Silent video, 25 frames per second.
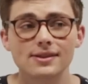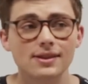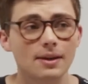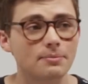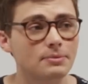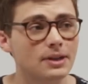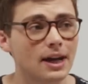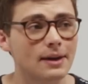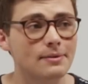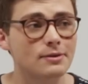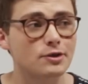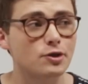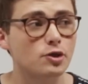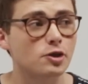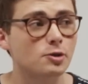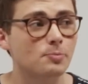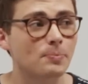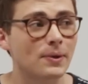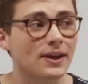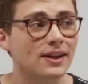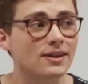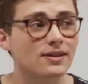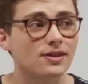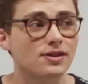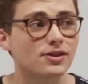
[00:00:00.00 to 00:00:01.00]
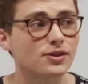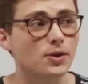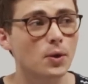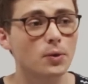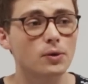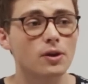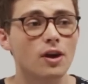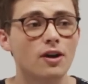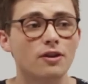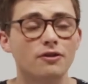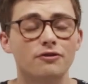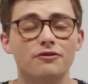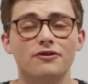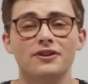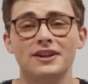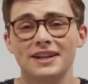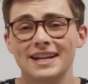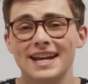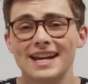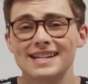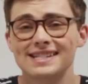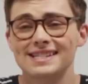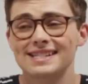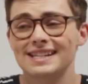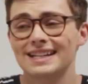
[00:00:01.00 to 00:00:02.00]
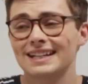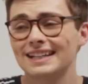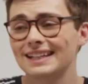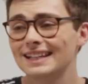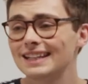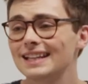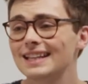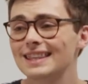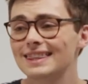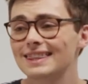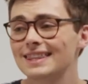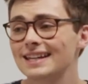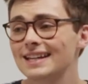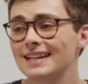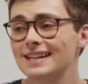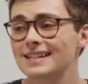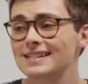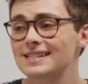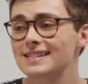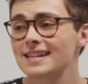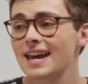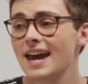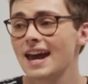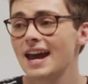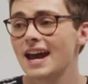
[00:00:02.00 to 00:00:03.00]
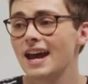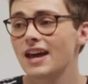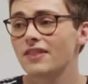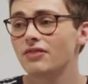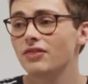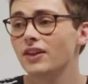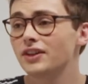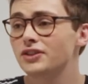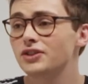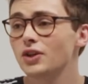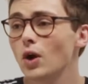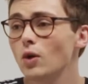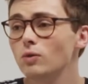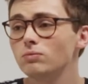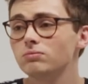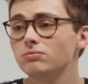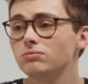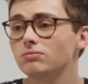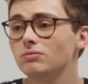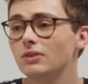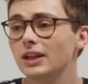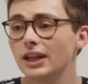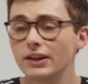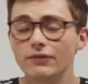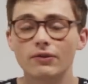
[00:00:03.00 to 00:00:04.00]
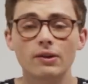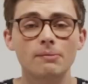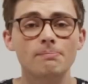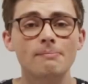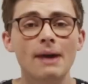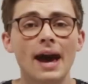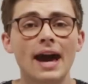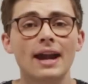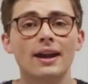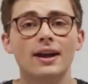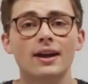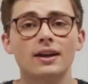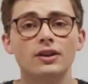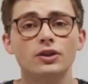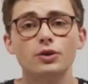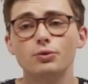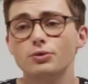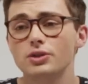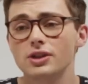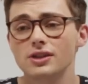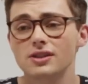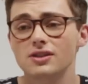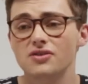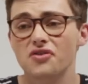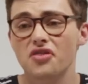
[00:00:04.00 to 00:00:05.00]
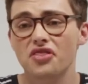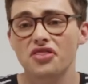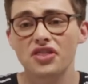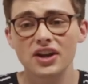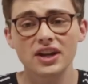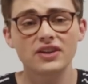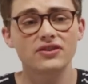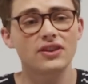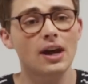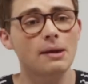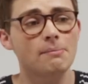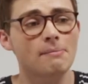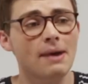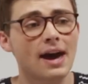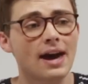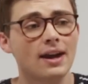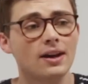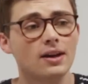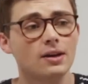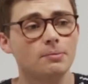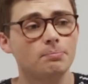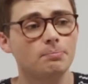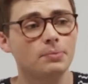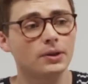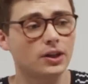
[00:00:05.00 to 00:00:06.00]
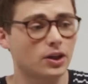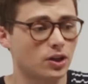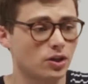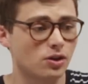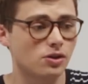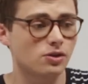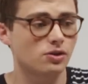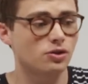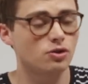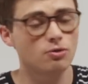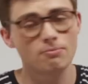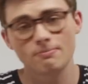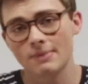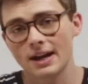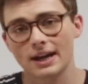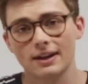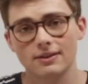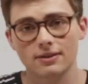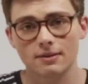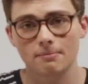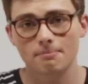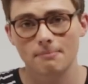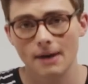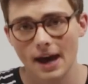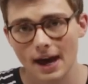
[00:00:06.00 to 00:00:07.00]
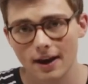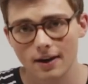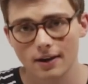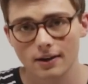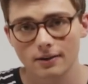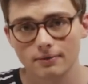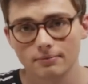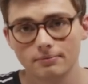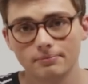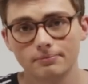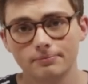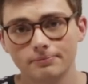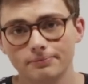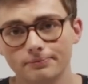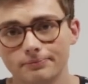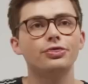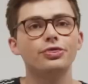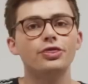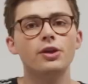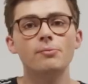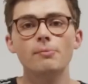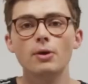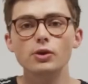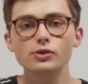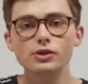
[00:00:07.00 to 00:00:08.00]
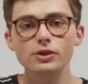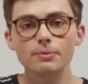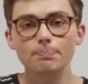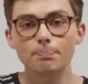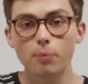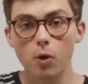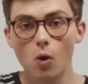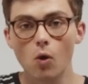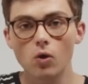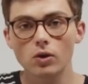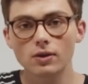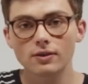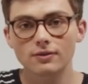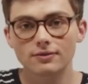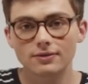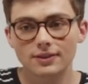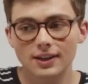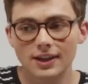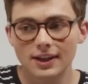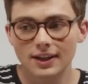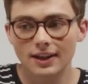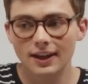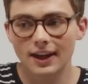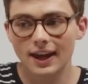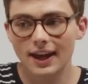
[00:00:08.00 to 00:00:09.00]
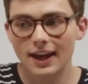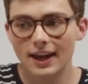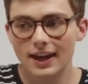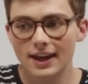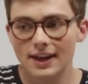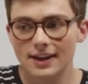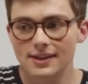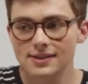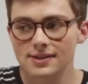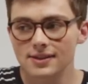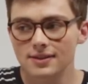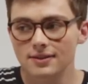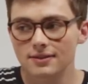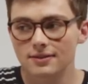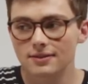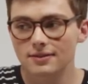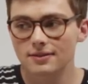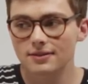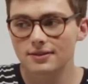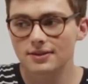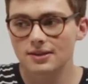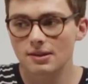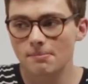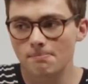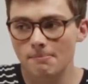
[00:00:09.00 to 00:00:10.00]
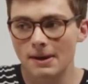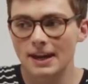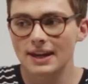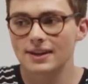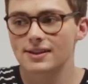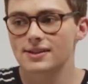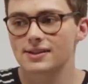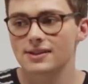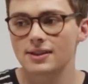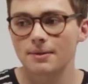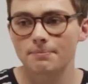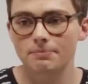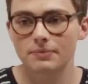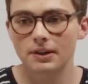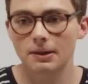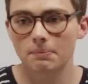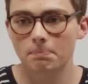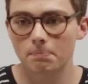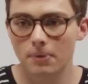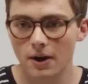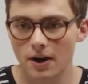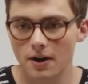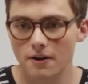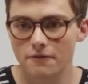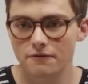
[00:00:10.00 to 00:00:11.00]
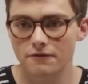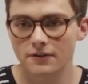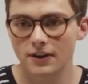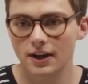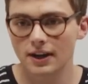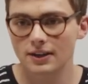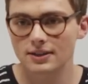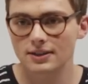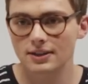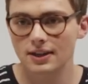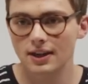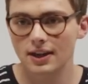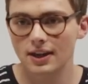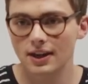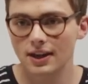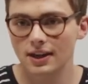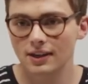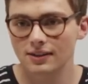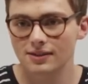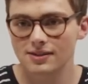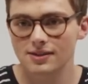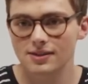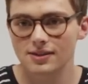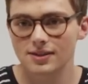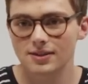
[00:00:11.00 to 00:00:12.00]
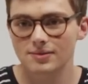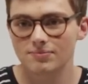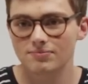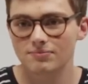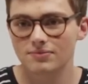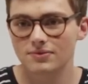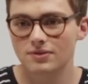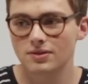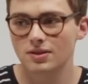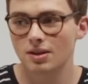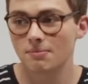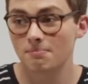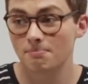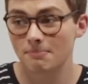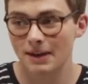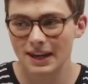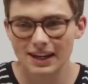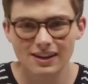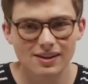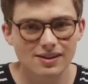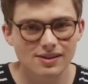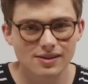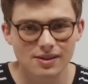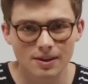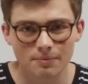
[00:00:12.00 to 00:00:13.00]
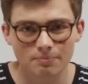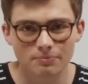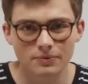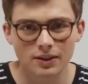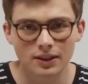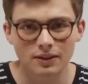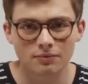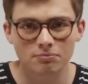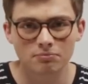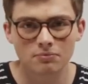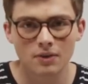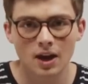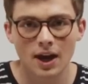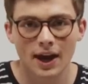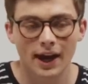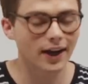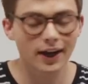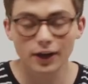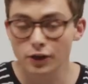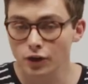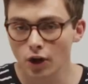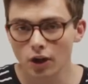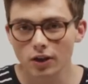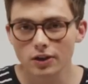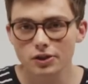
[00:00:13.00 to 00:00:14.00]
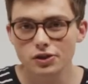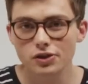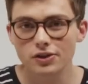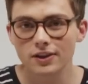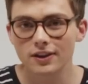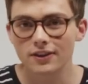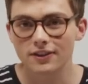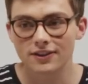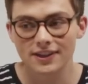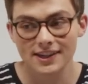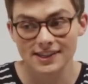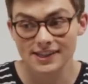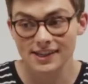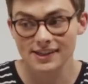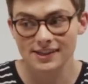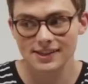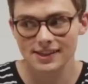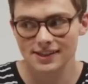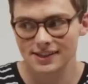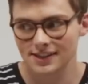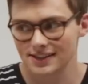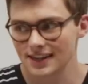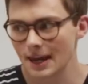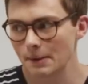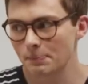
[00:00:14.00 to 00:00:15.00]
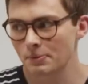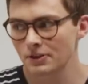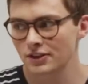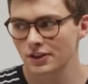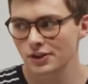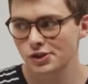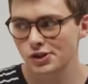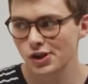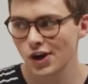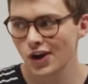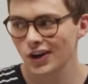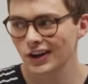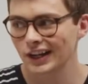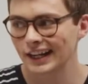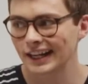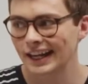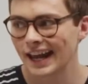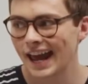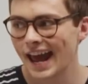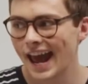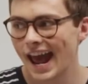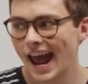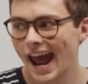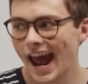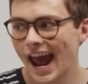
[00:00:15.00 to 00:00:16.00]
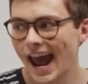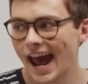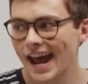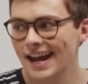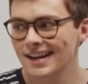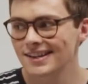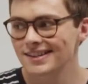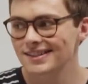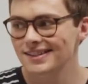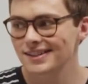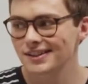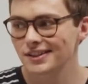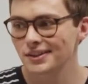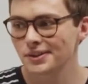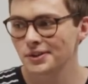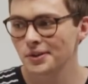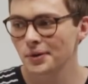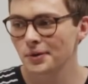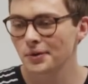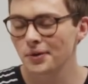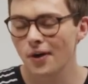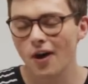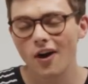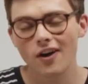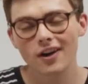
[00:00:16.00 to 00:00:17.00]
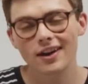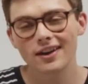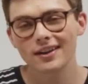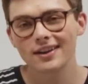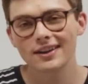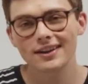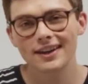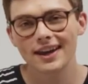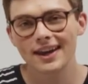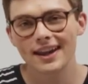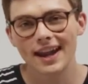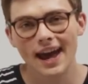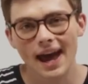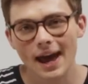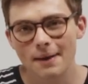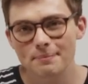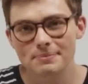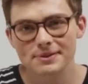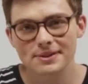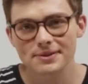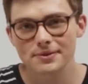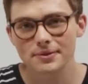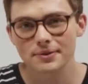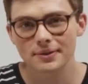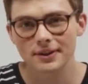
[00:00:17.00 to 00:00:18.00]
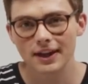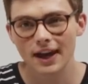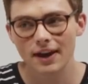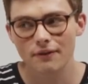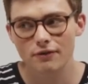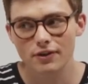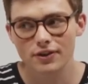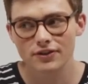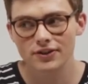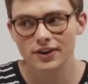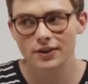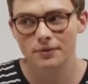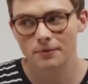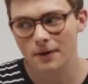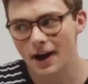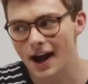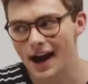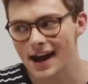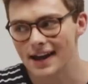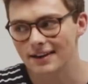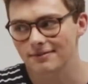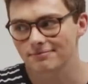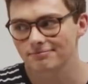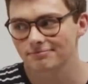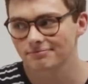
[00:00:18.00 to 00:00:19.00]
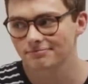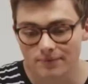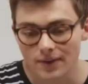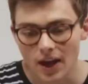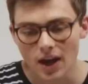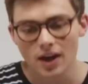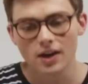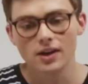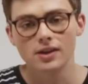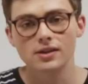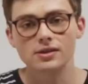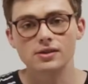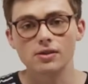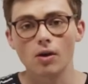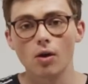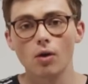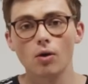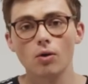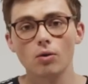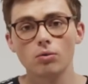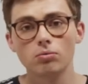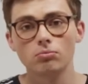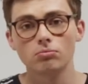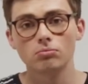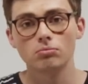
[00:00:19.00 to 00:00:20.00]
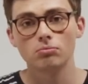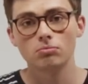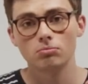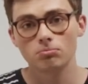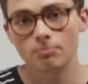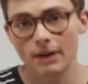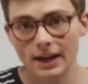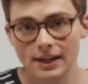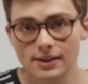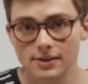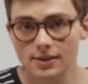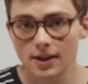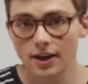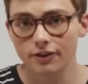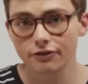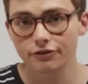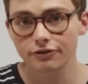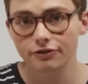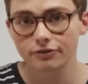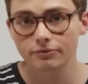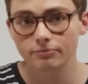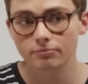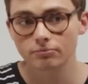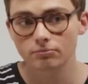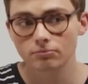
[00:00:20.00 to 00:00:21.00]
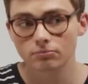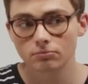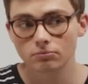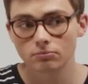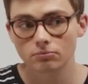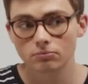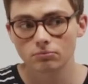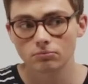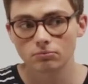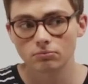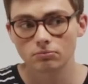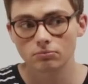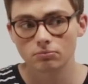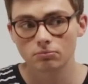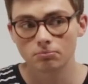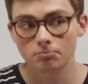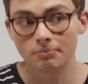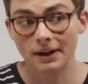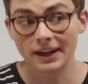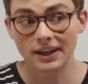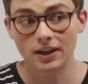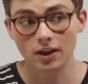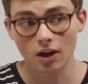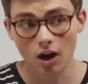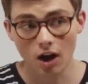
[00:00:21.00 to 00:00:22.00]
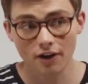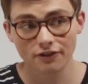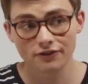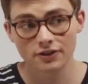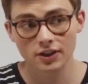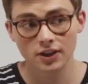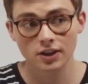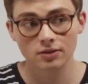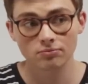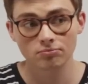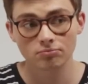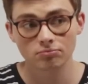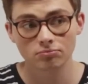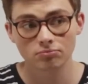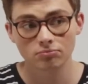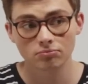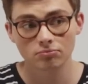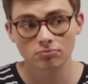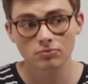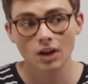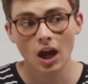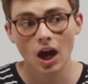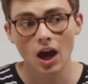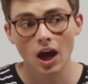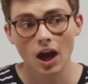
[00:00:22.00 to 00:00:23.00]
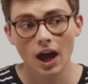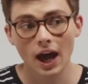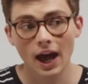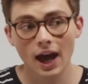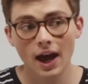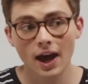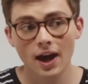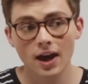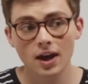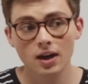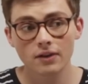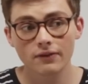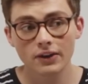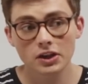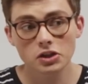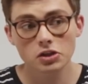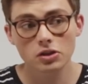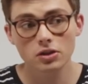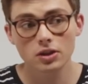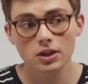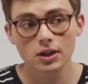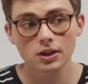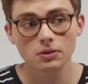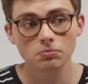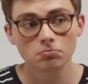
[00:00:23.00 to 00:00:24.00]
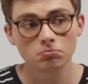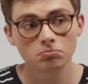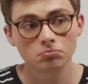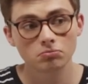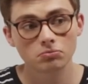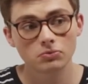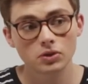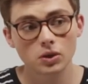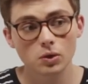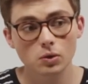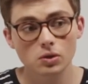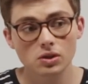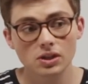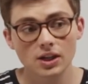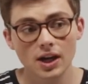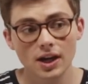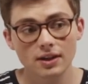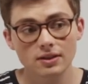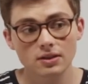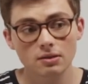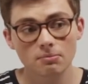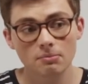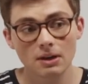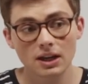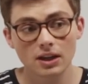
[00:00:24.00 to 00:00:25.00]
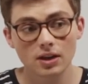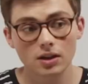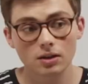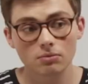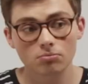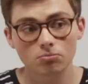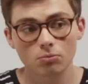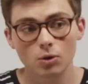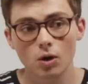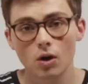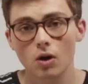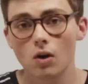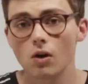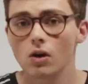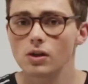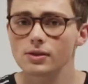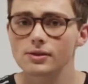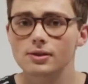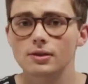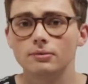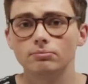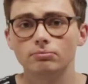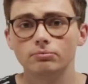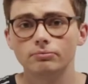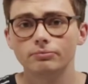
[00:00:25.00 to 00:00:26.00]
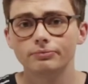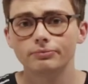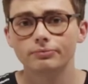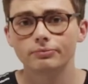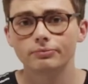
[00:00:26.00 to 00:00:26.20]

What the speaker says: sometimes you spend so long finessing little things that don't even matter. You just think they matter because you make them matter. The most important thing isn't to make something perfect, it's to make something. Acknowledge that this is a step in the journey and you're not gonna get absolutely everything right. So make stuff, make it often, and eventually you'll start to make it more awesome.